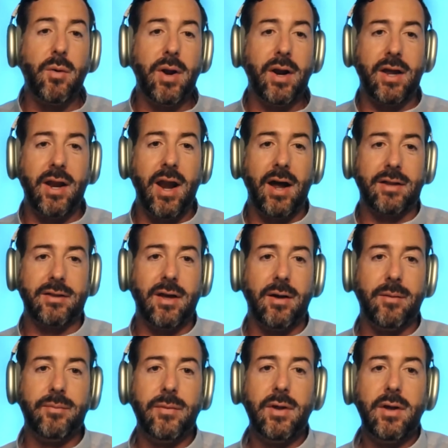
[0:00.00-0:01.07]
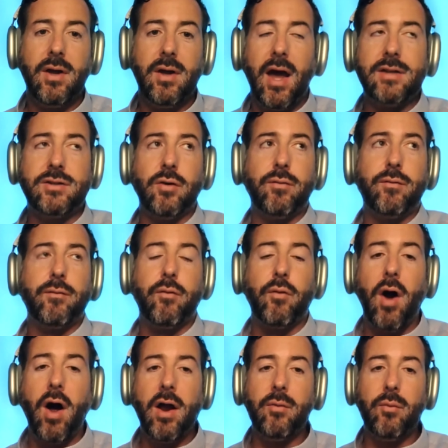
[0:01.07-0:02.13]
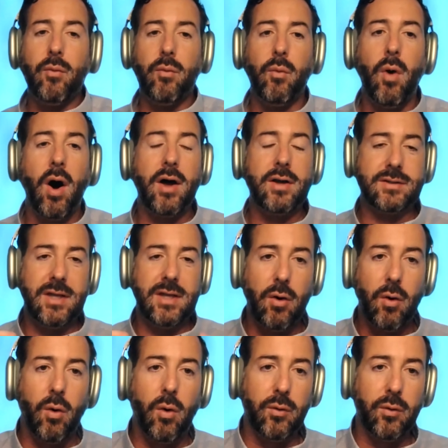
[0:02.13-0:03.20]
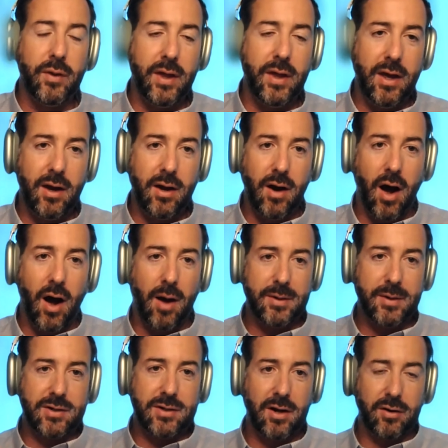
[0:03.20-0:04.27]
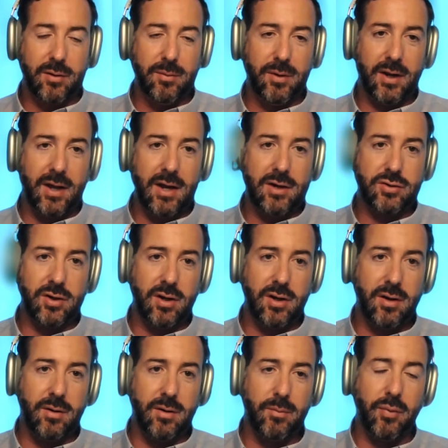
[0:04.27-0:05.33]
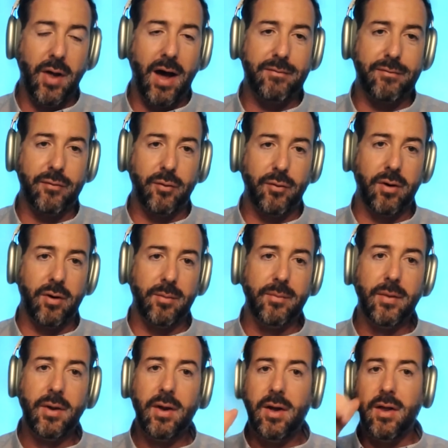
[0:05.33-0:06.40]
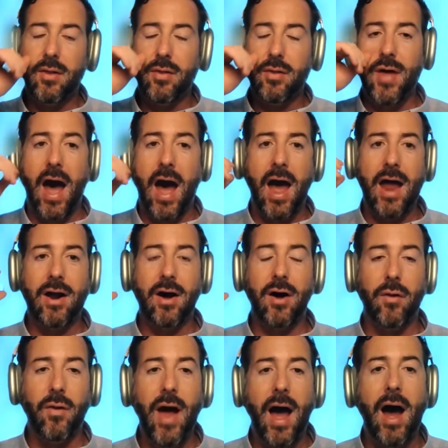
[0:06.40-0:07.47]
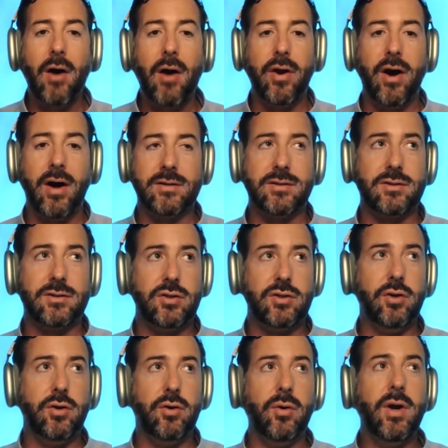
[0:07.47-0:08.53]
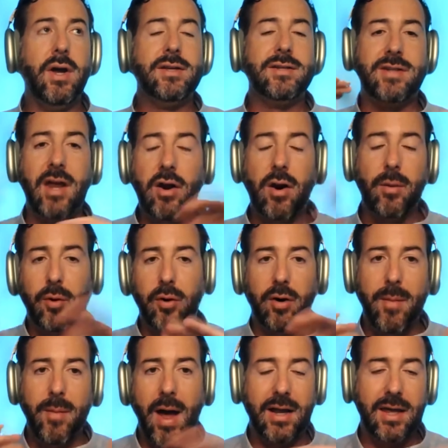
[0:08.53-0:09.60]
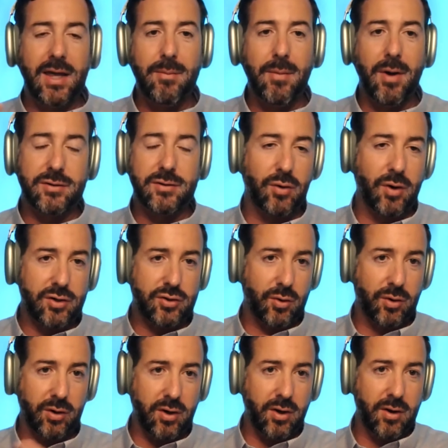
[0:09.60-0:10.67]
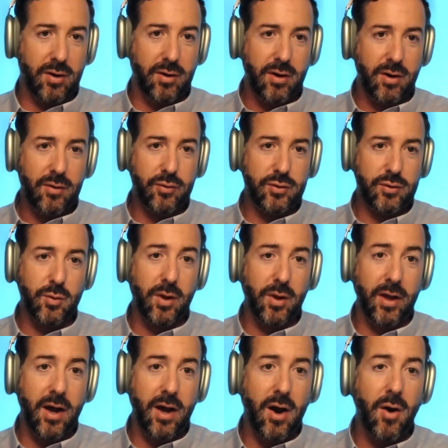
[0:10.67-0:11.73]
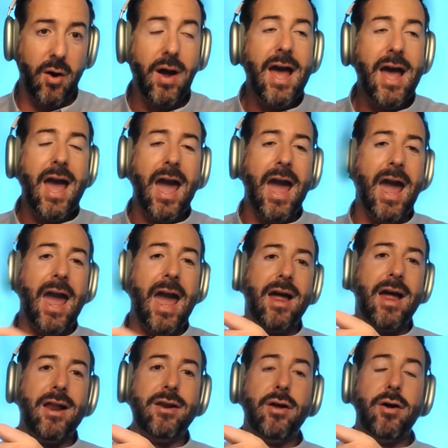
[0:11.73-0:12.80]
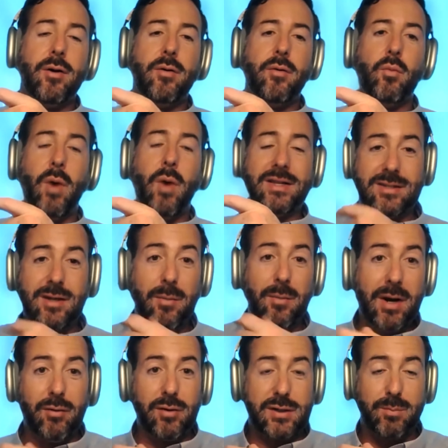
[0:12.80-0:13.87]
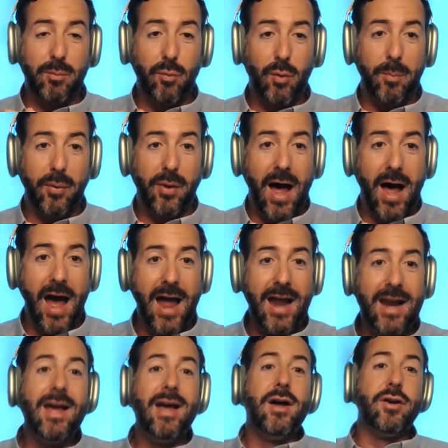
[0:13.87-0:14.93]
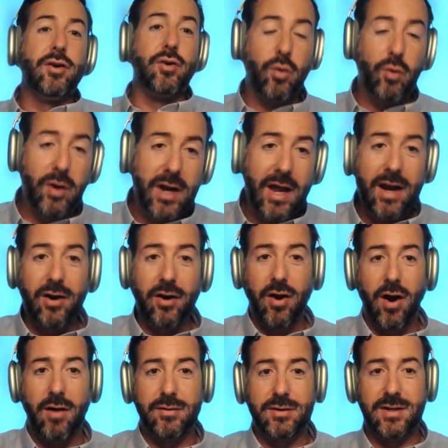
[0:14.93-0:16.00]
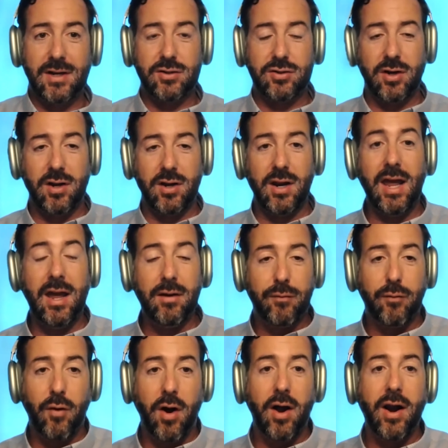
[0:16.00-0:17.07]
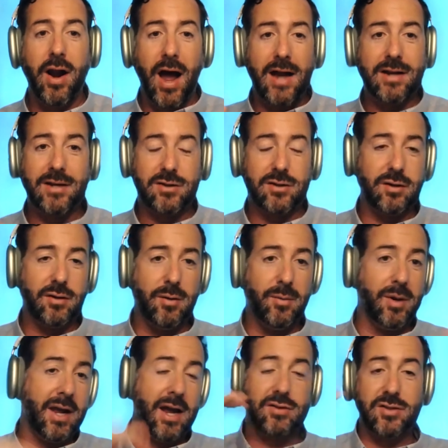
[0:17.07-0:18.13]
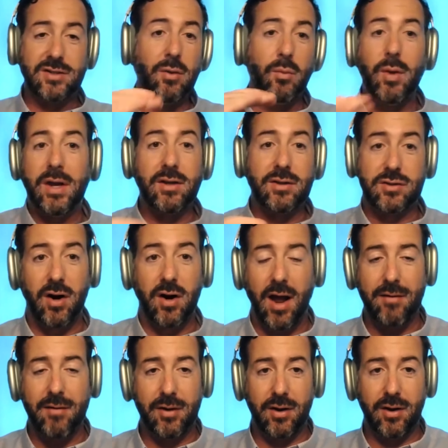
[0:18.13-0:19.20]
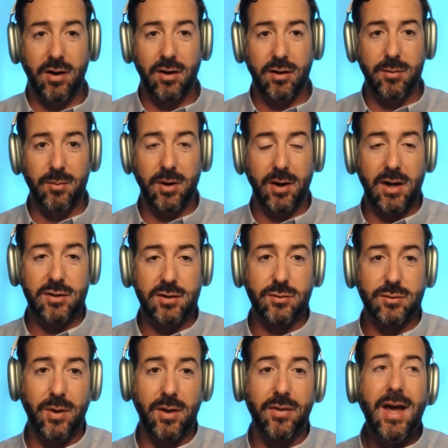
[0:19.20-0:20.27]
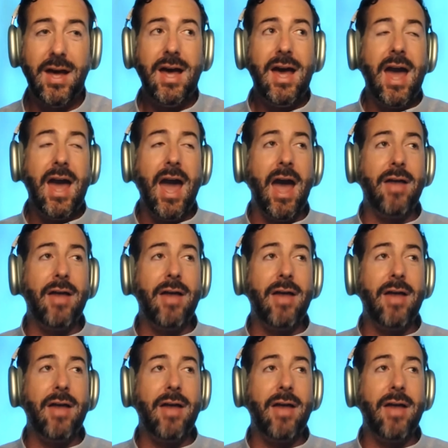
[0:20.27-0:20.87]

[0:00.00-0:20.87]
There was no way to connect them. And so Front was the only omni-channel communication platform that allowed us to send our programmatic emails through our shortcode through Twilio. And when somebody replied, created a conversation in Front, high-touch communications that we could start having communications with.